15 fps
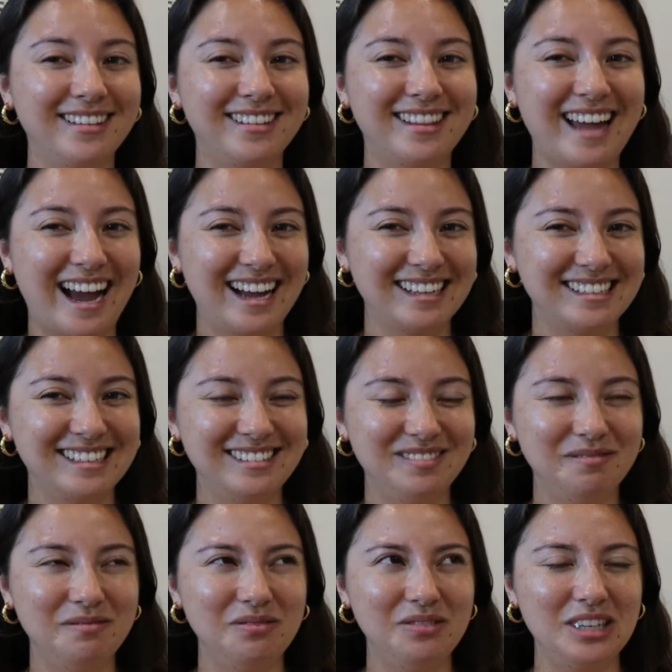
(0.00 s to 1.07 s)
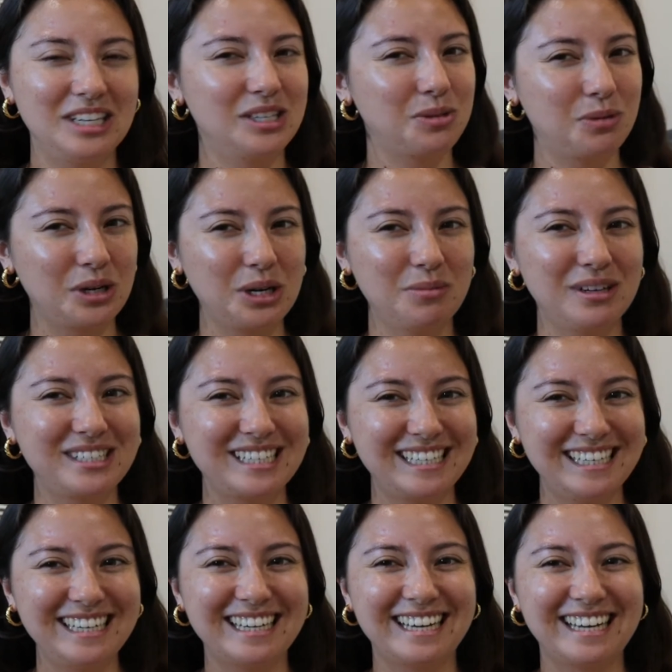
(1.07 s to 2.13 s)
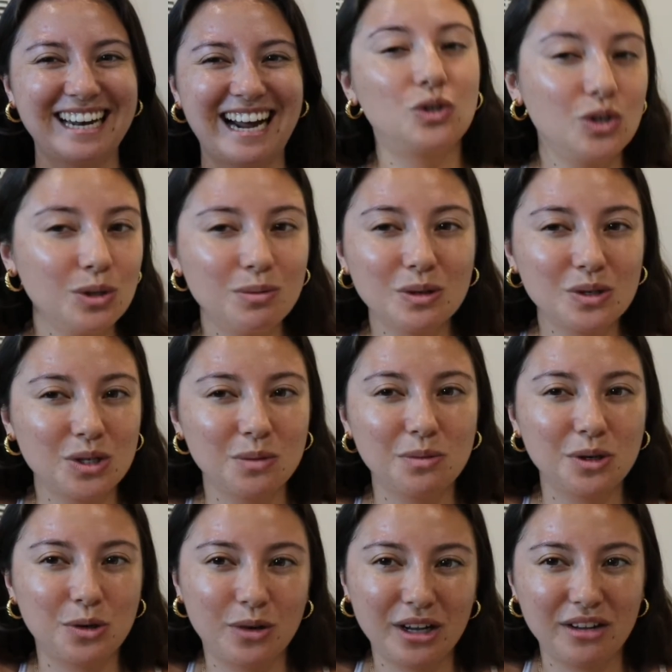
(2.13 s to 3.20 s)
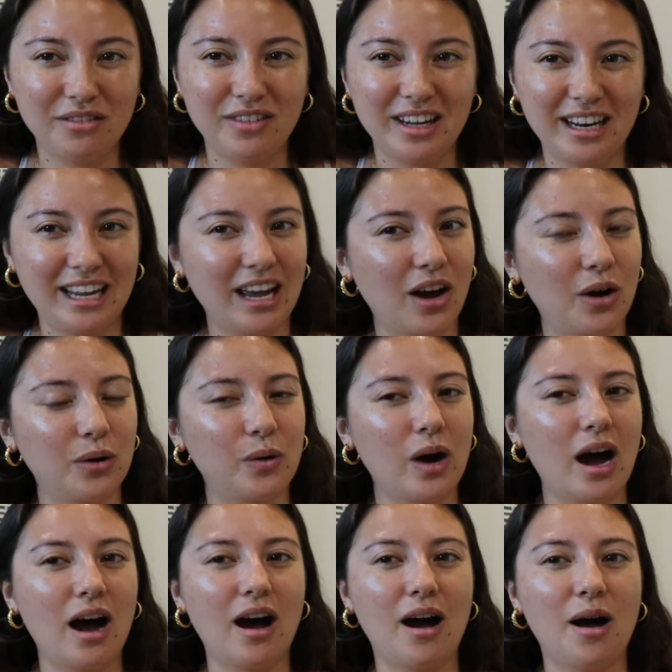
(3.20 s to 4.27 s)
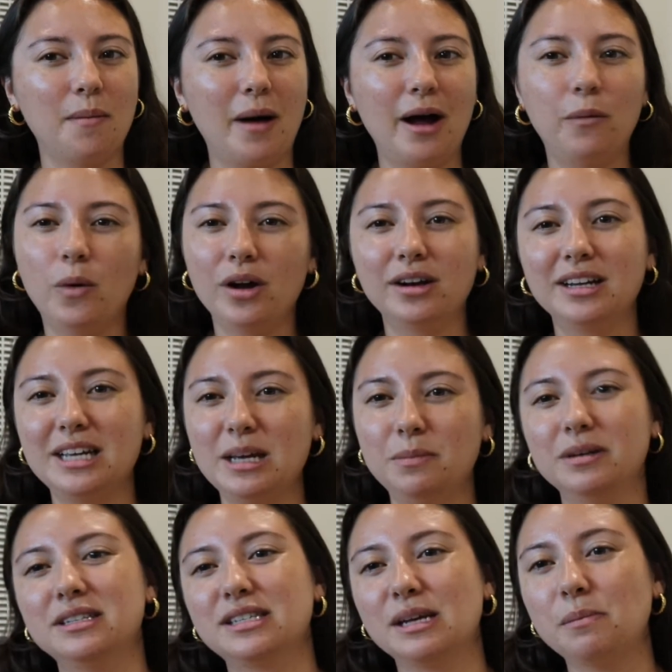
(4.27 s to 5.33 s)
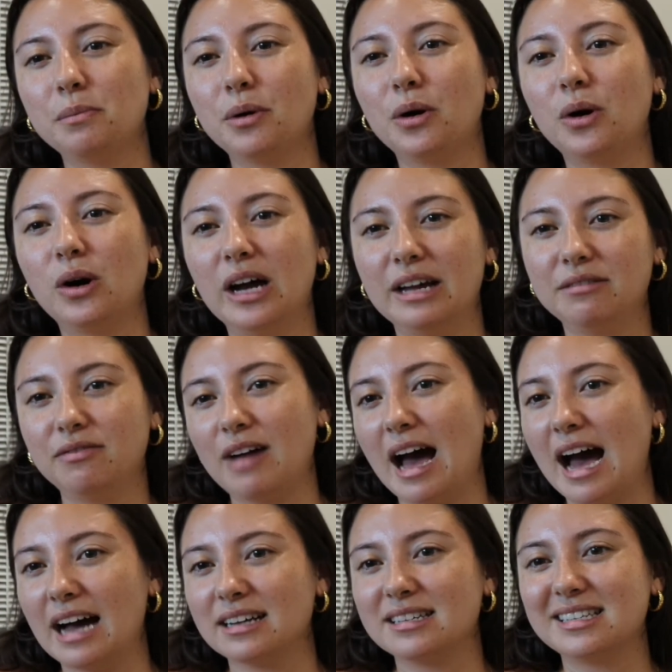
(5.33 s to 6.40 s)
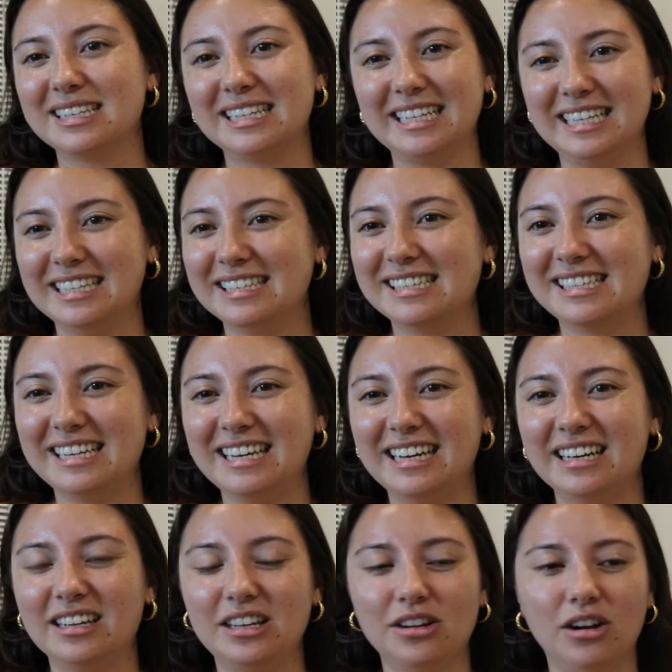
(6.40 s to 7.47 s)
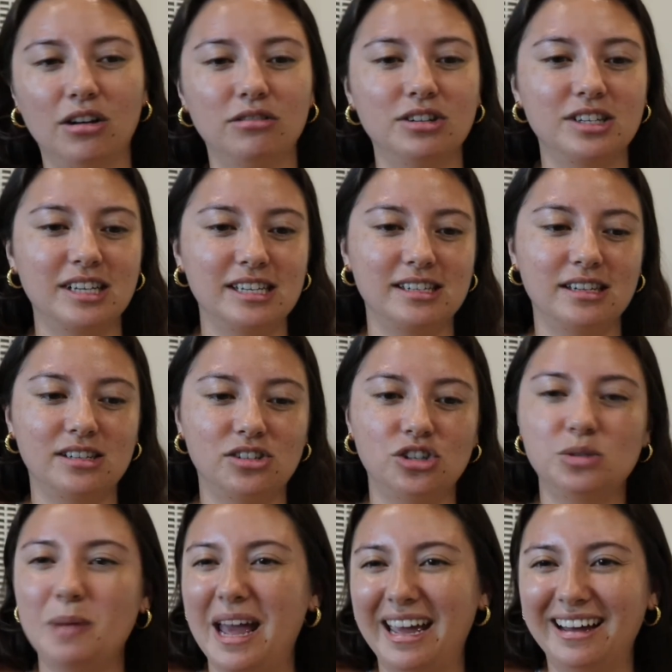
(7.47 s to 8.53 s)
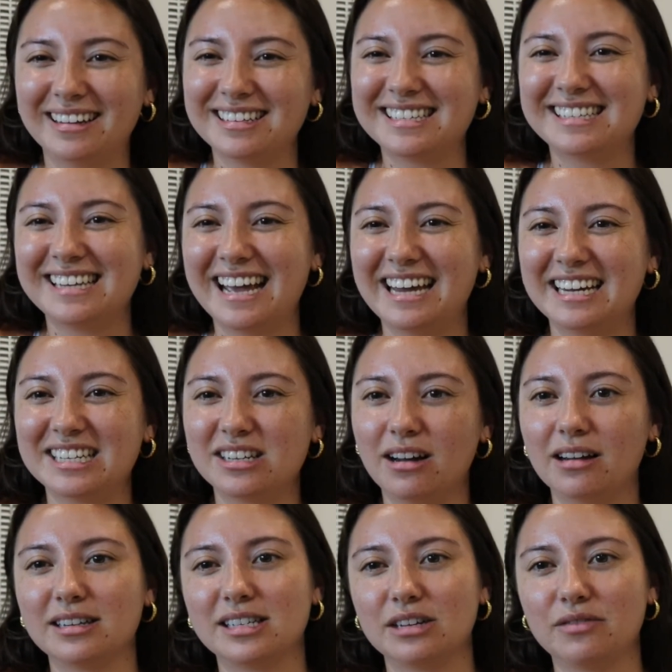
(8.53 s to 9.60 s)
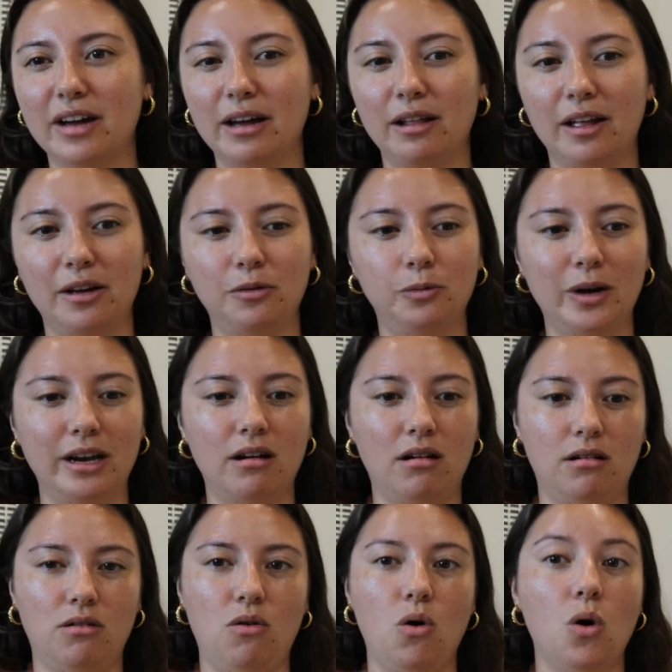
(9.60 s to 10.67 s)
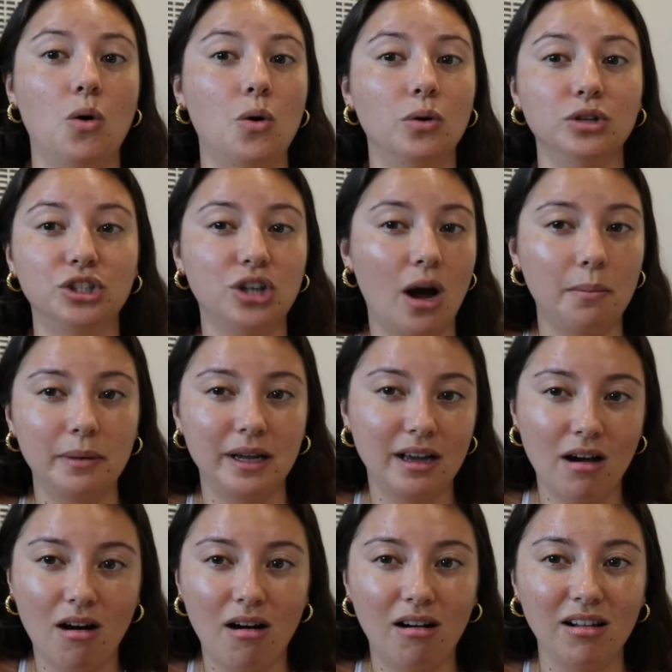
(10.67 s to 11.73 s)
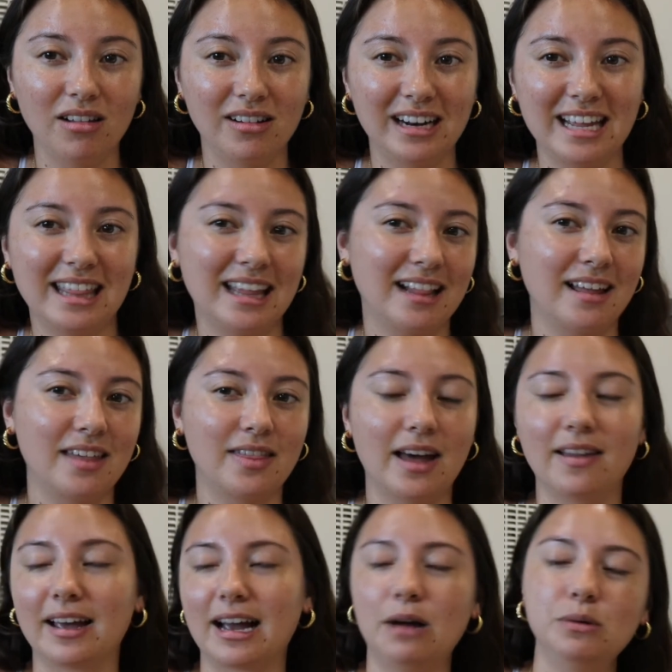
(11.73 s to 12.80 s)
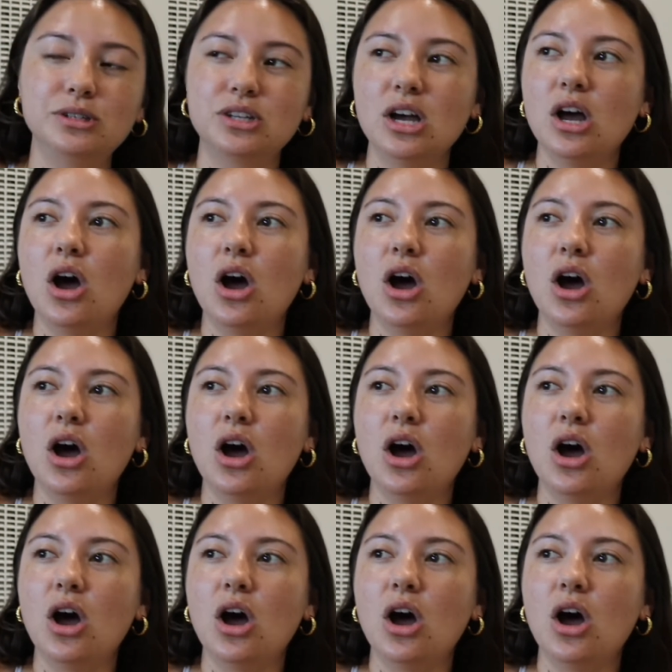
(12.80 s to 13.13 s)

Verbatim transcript: that is pretty much it. Super, super quick video. Um, I wanted to keep it simple and fast and easy, you know, just because it's just pants and it's not as if I like went on a whole shopping haul or anything like that. Like I was